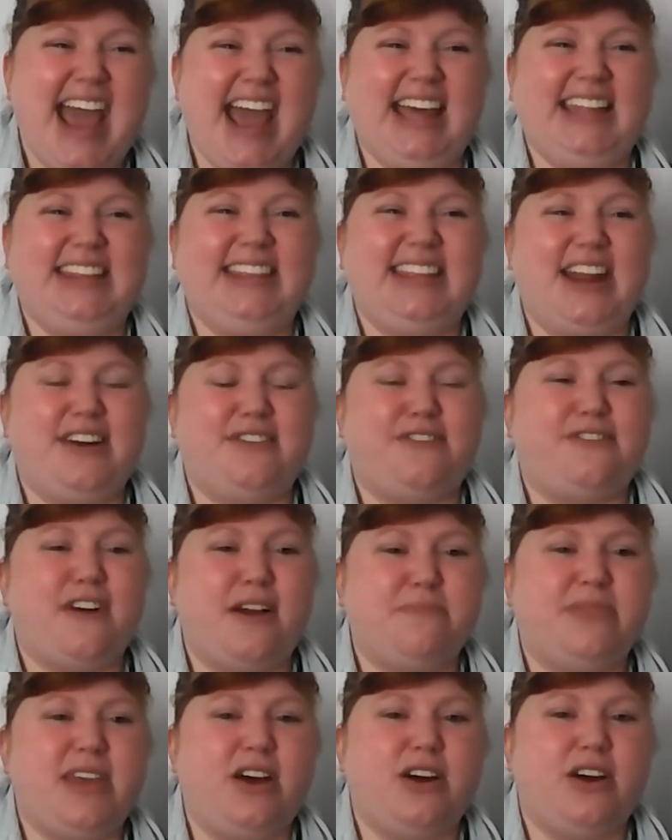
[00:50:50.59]
And then
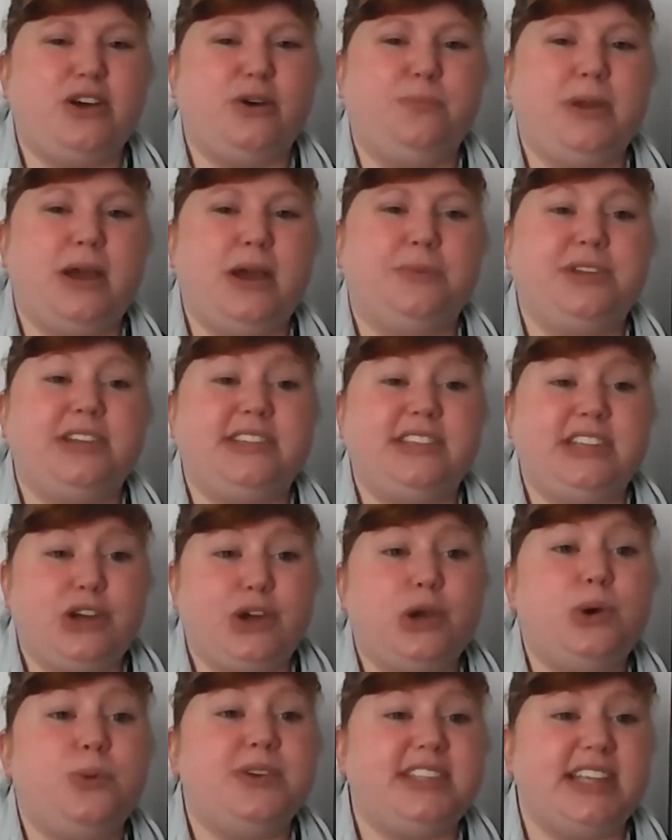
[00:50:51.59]
from there, you'll be able to see
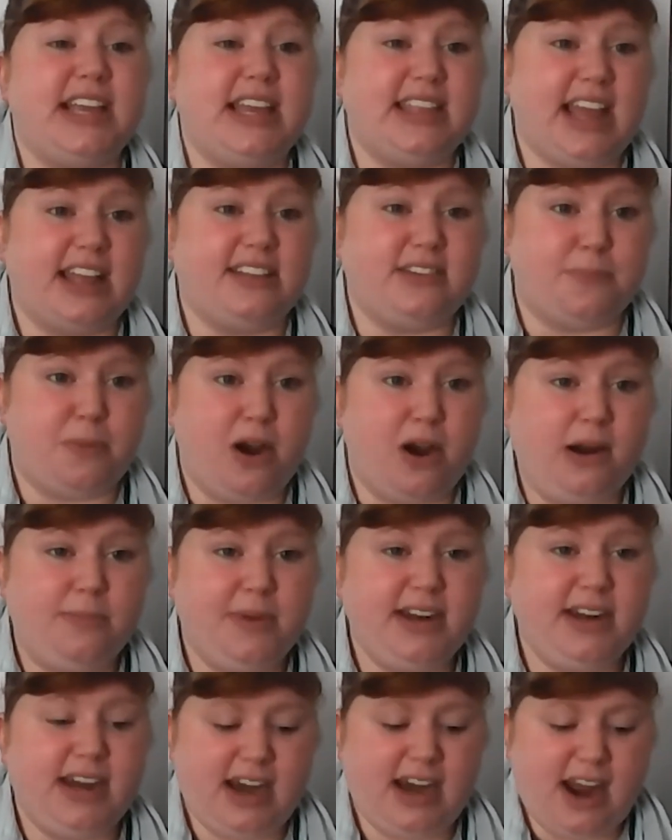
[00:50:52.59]
who is in that
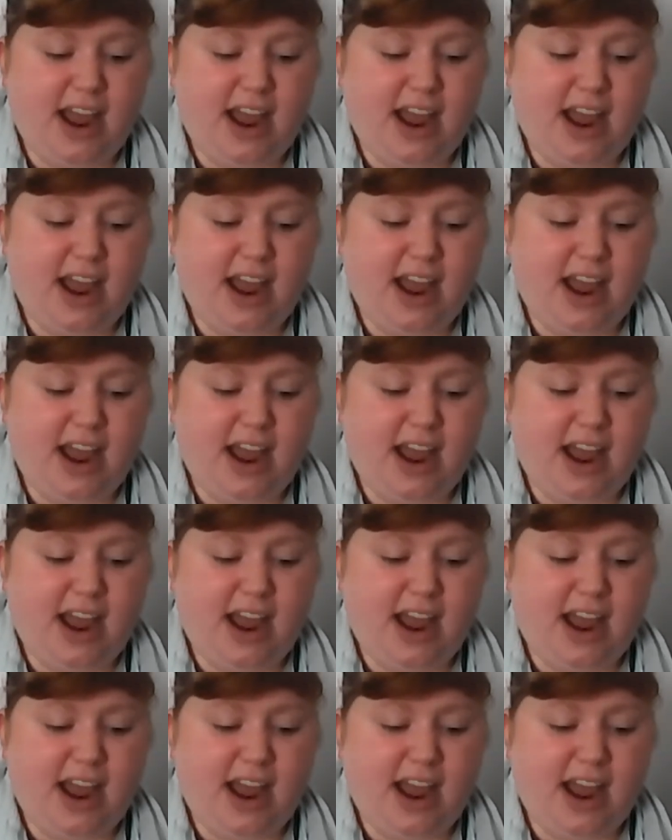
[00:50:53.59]
department.